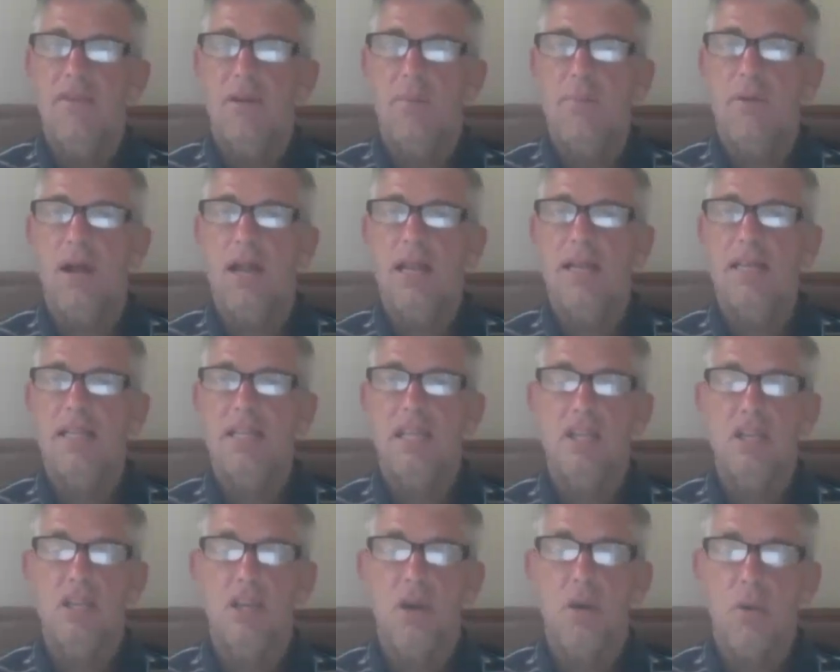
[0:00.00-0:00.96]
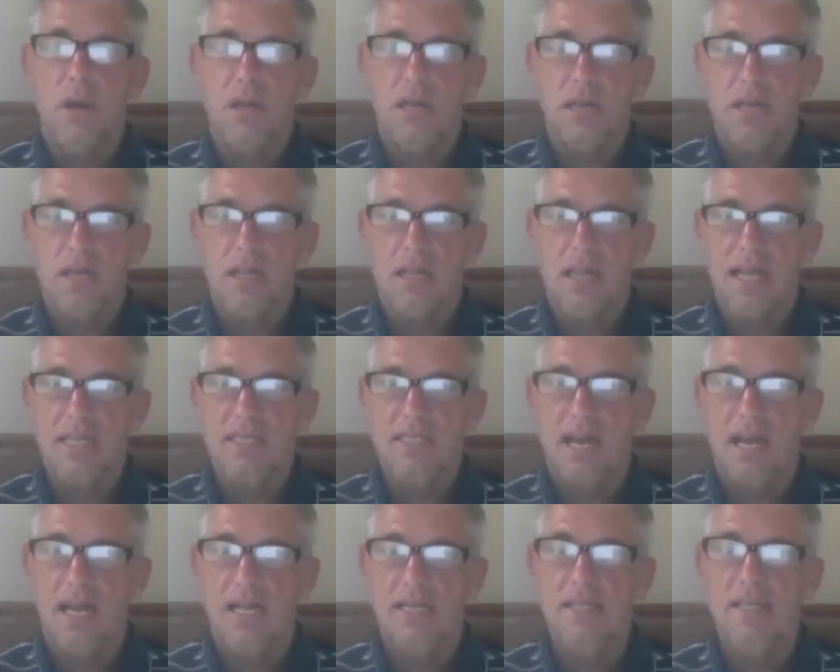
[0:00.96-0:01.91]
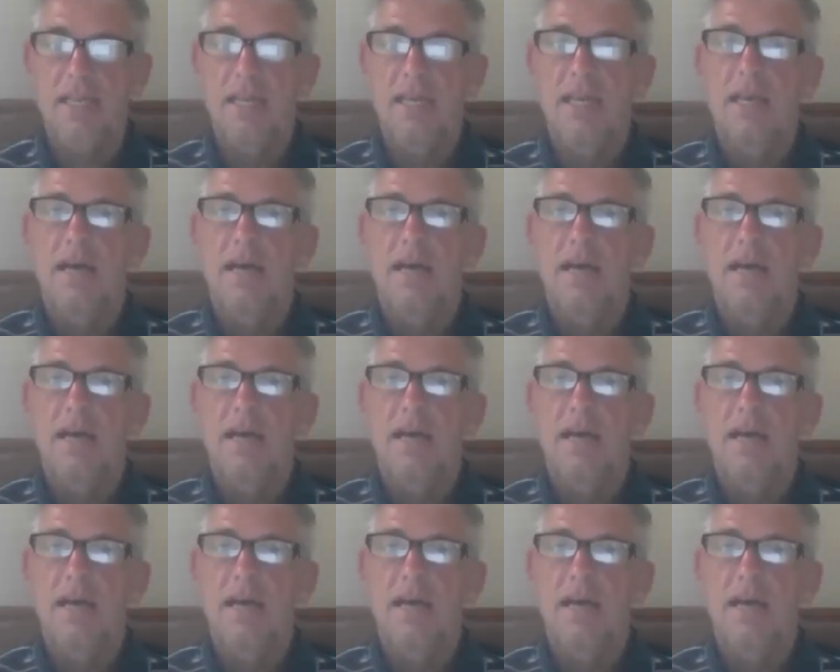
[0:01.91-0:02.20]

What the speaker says: for a product that you don't want to collect on,